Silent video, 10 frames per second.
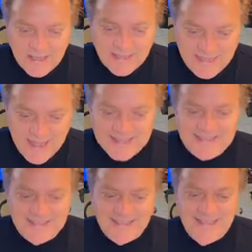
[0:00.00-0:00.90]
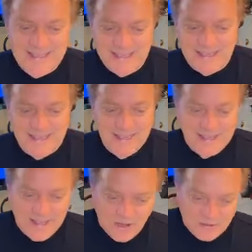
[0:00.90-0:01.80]
That's the key.
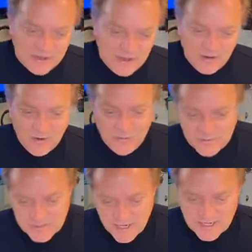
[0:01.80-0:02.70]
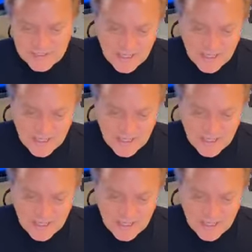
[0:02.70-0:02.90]
Healthcare, who decides?